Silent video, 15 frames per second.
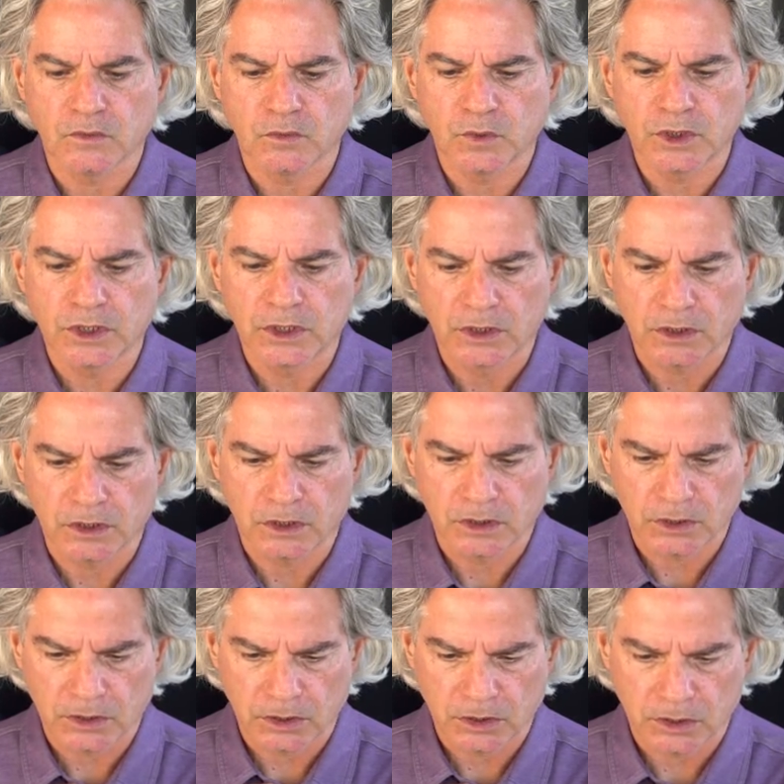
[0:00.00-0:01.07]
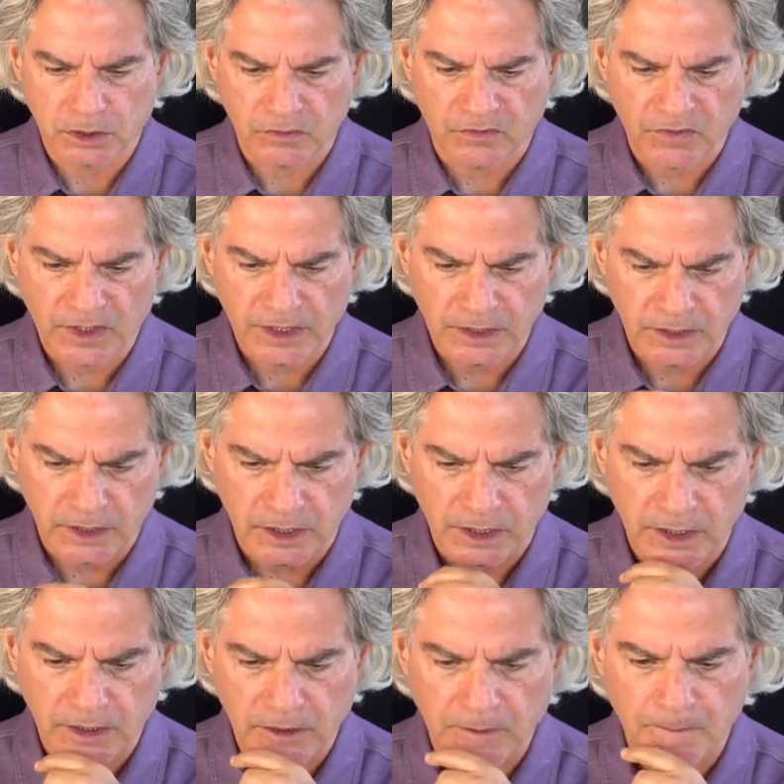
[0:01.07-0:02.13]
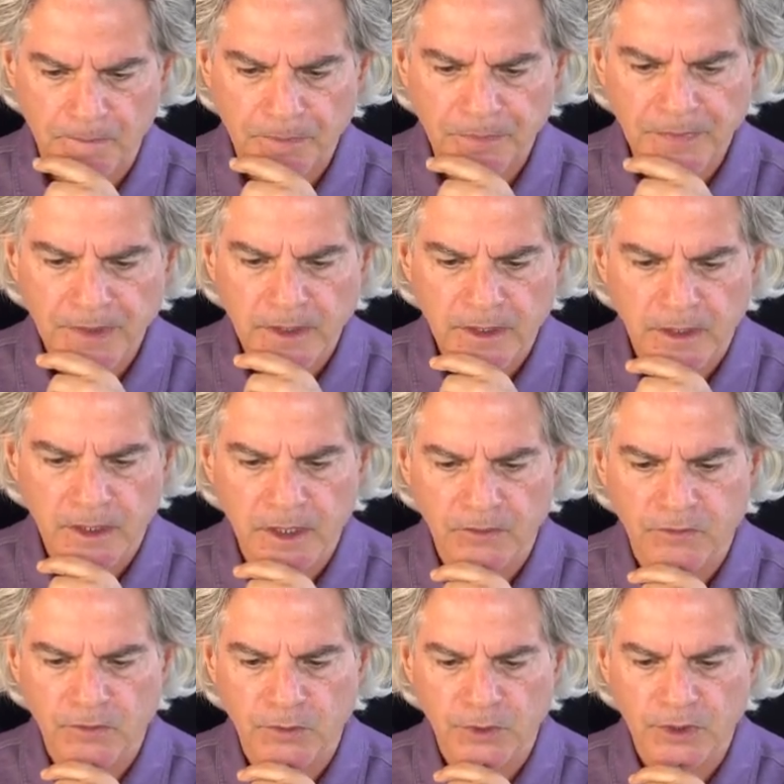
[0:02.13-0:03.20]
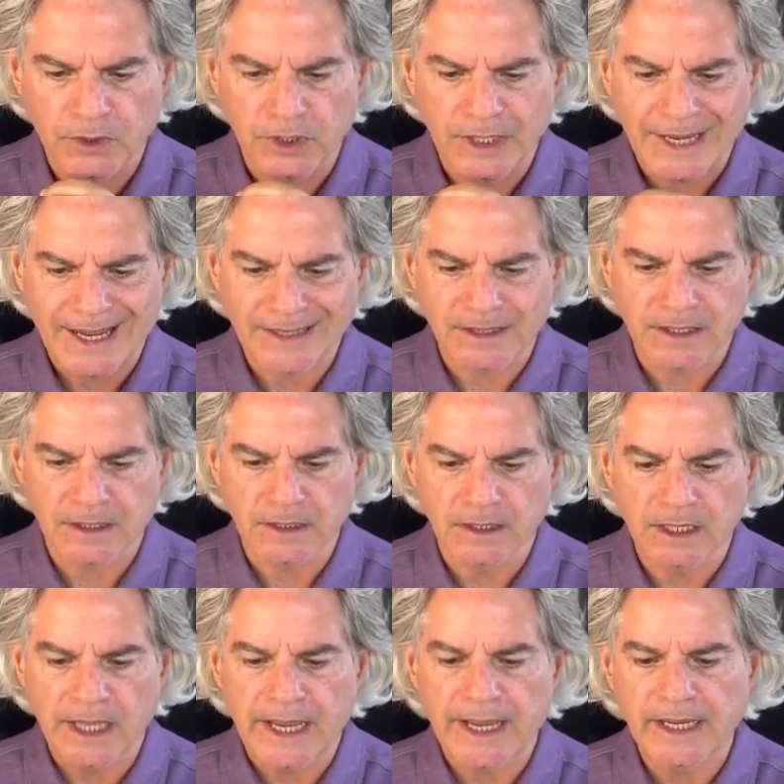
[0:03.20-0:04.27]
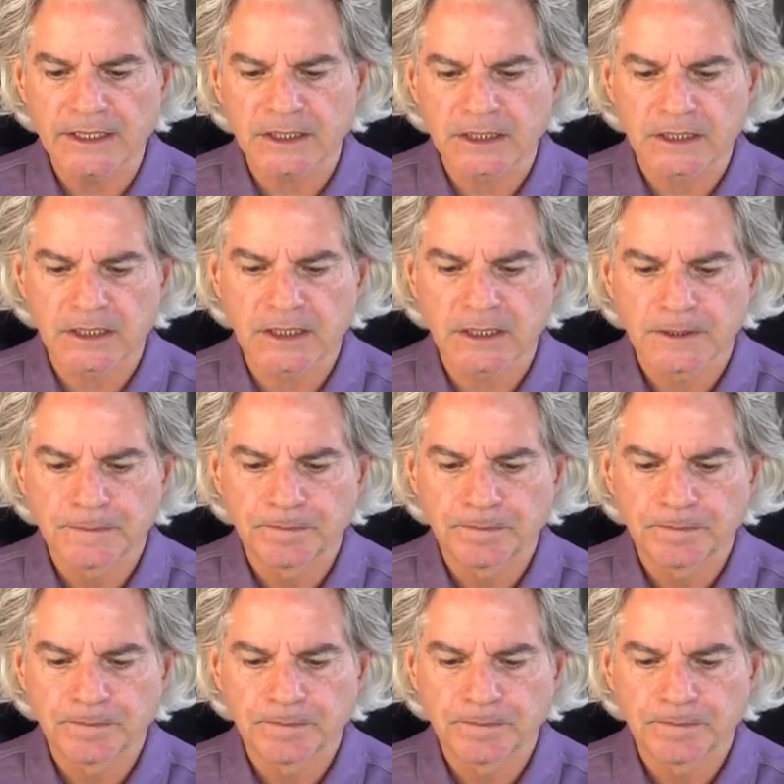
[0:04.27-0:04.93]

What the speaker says: we are finding out if we're at the last